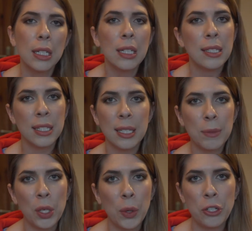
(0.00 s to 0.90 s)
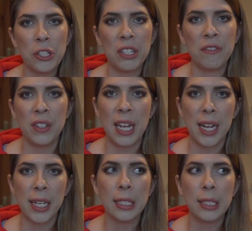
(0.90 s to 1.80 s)
Since I'm so interested in
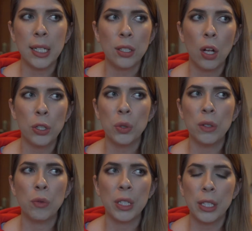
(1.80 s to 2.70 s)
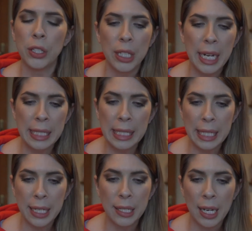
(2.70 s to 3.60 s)
phonetics, it's also a really good
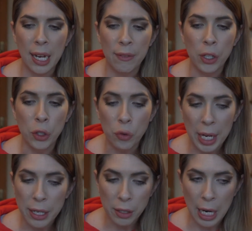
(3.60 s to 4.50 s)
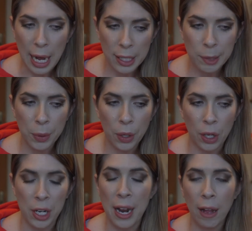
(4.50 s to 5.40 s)
idea to have a great grasp
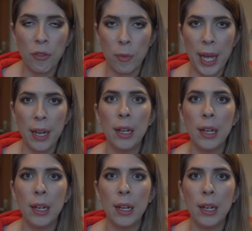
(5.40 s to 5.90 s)
on an alphabet.